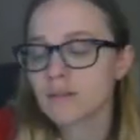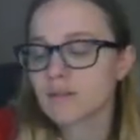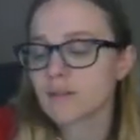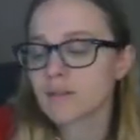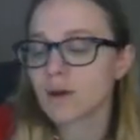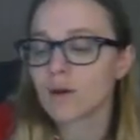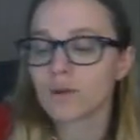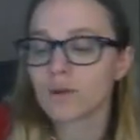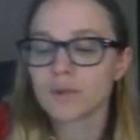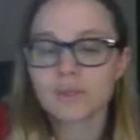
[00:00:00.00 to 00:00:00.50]

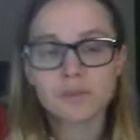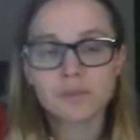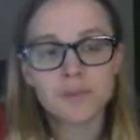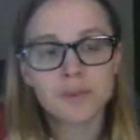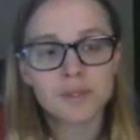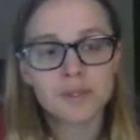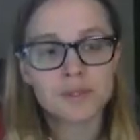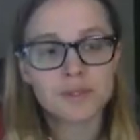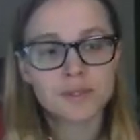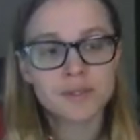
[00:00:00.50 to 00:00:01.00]
So this
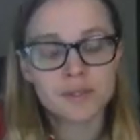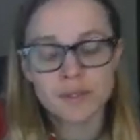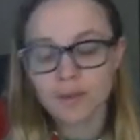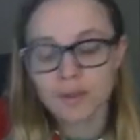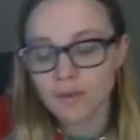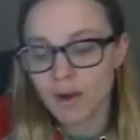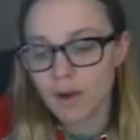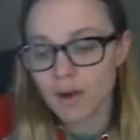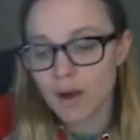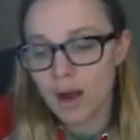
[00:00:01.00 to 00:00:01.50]
was
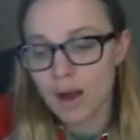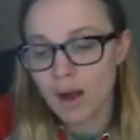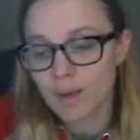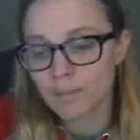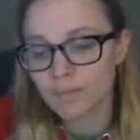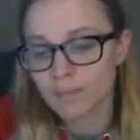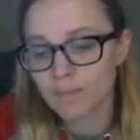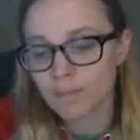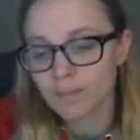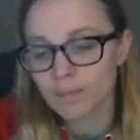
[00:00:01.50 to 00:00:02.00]

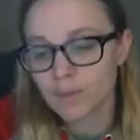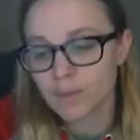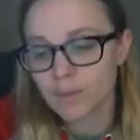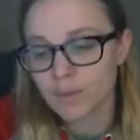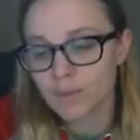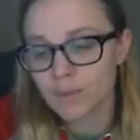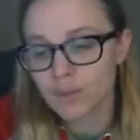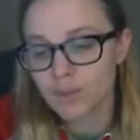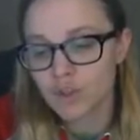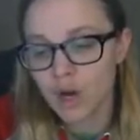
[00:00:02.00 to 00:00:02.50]

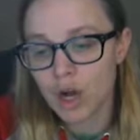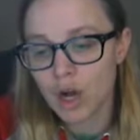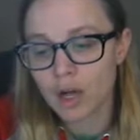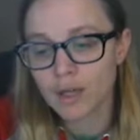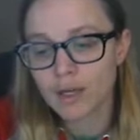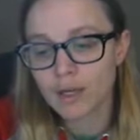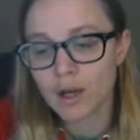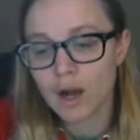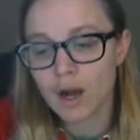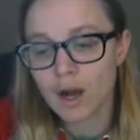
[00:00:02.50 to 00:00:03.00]

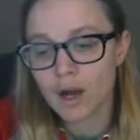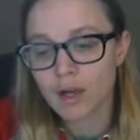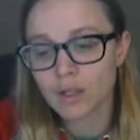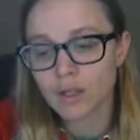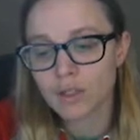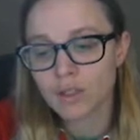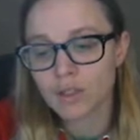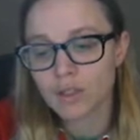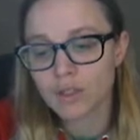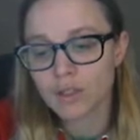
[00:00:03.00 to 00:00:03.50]
drawn
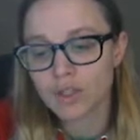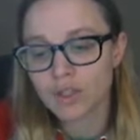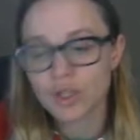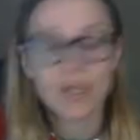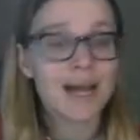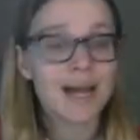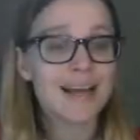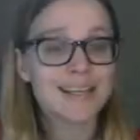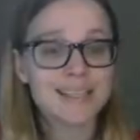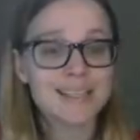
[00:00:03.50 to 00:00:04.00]
on
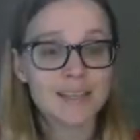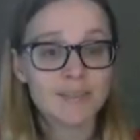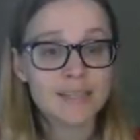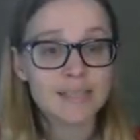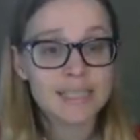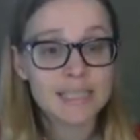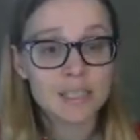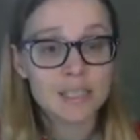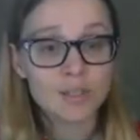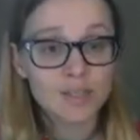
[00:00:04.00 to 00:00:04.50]
July
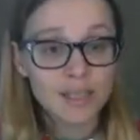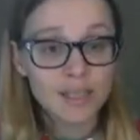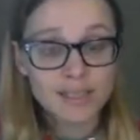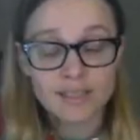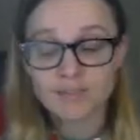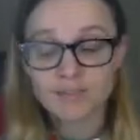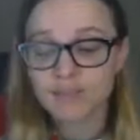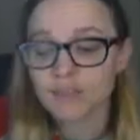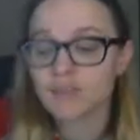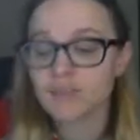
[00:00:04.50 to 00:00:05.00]
17th,
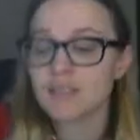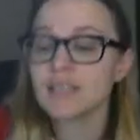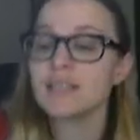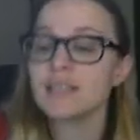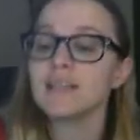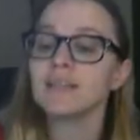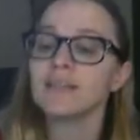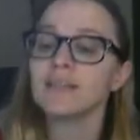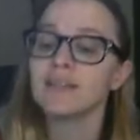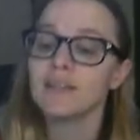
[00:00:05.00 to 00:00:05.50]

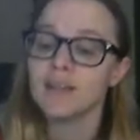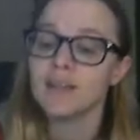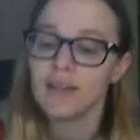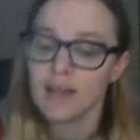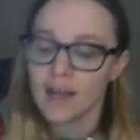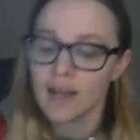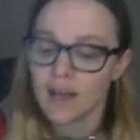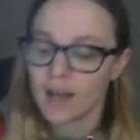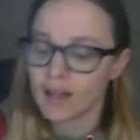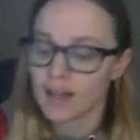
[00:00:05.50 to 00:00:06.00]
2015,
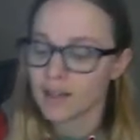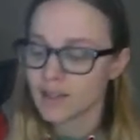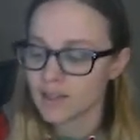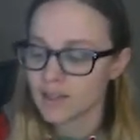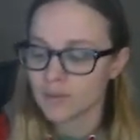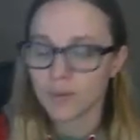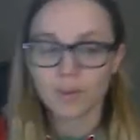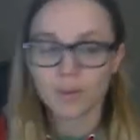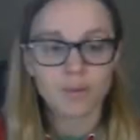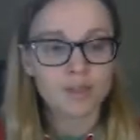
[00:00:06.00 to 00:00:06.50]
and
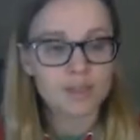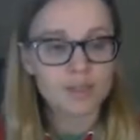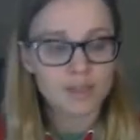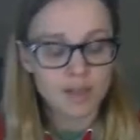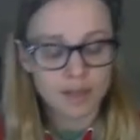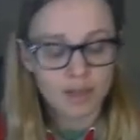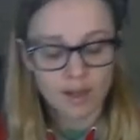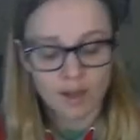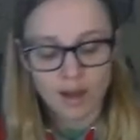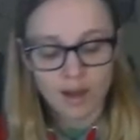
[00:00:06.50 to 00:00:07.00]
this one was
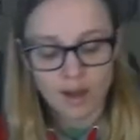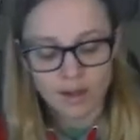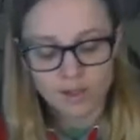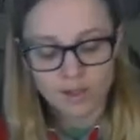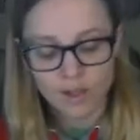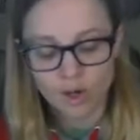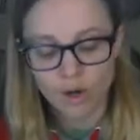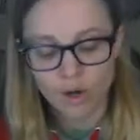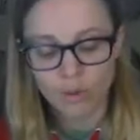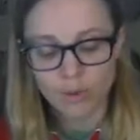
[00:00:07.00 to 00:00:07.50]
done
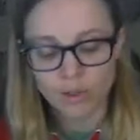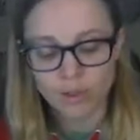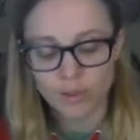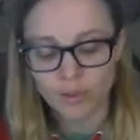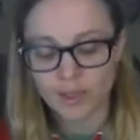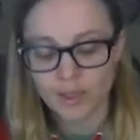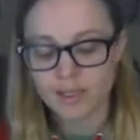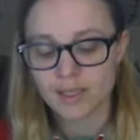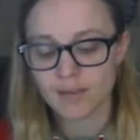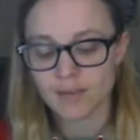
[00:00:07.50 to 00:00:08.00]
October
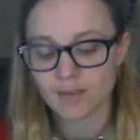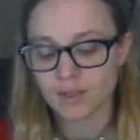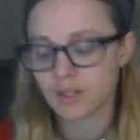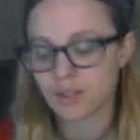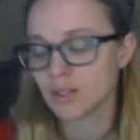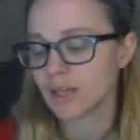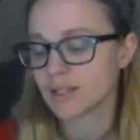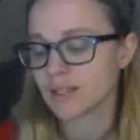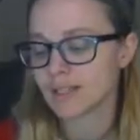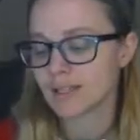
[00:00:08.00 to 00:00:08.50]
27th,
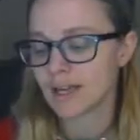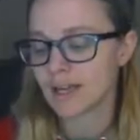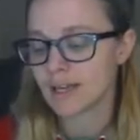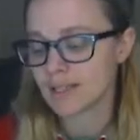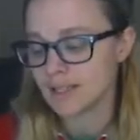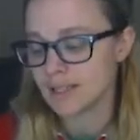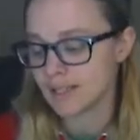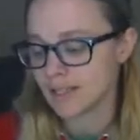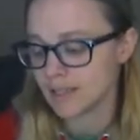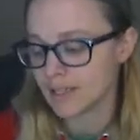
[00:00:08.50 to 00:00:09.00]

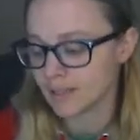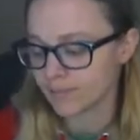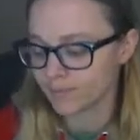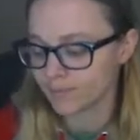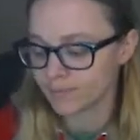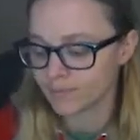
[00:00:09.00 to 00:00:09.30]
2019.